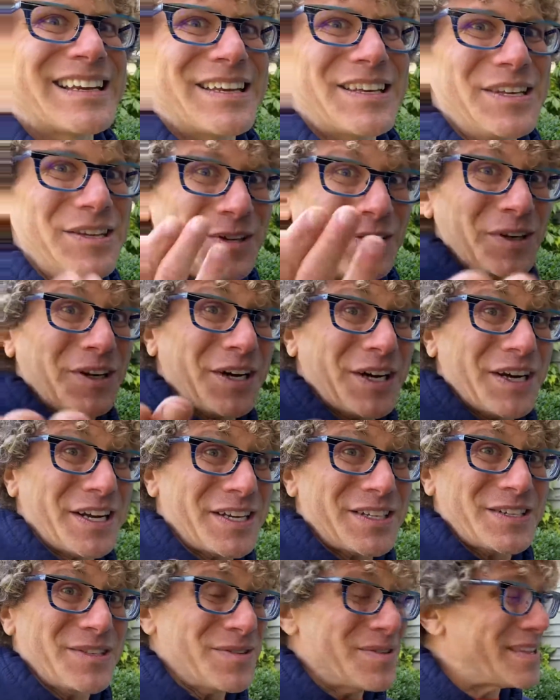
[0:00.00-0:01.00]
you're going to
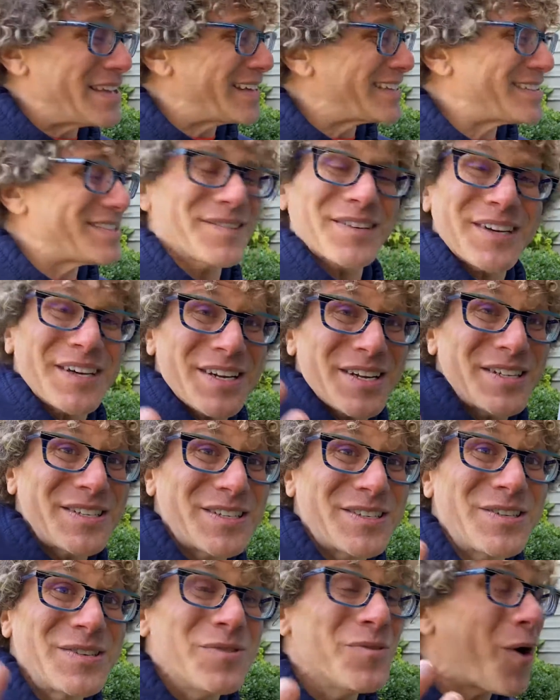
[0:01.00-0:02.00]
do this. You're going to
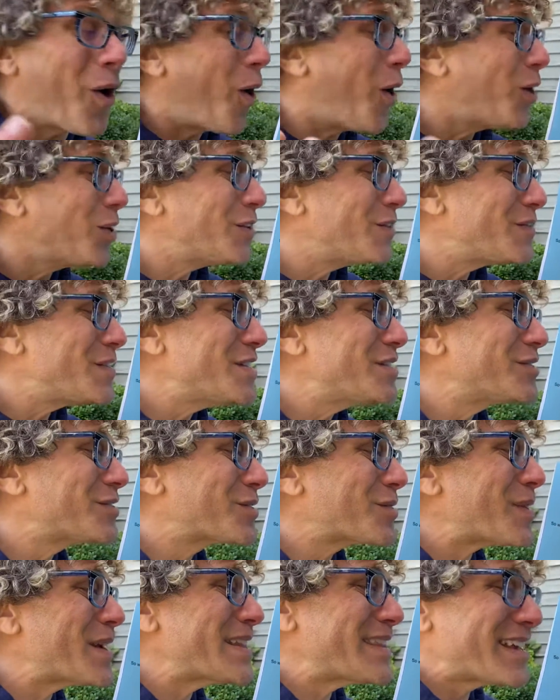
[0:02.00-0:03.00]
do all of these
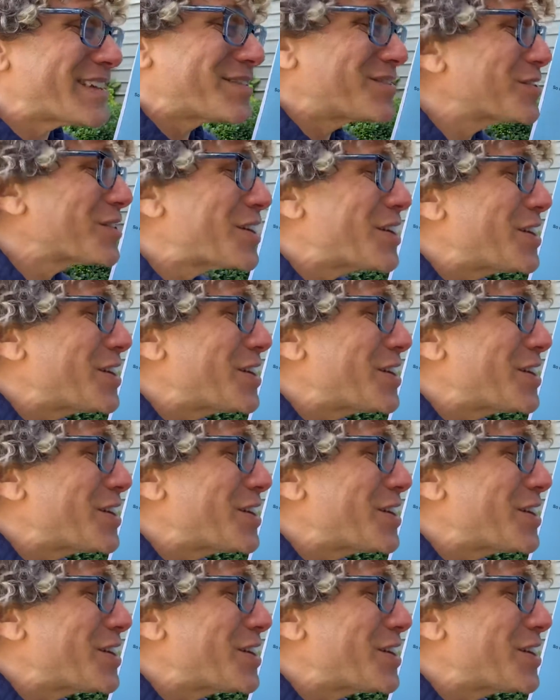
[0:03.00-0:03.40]
great things. You're going